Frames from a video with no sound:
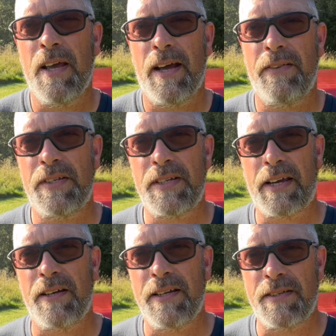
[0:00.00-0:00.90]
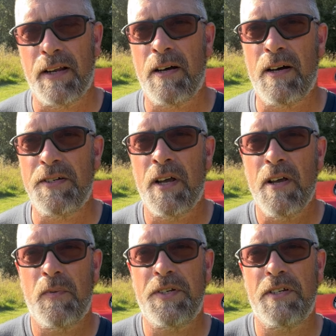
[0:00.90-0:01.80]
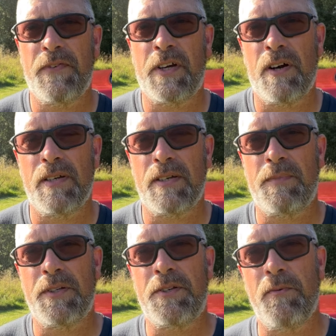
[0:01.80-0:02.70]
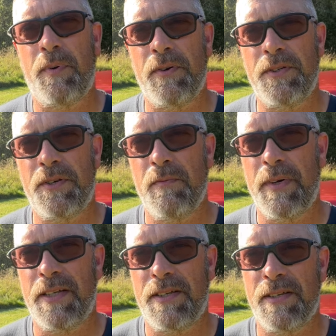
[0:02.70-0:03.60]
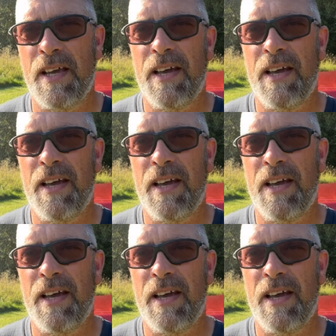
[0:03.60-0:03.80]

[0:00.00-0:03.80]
And the second is the large, which is for cars up to 2.2 meters,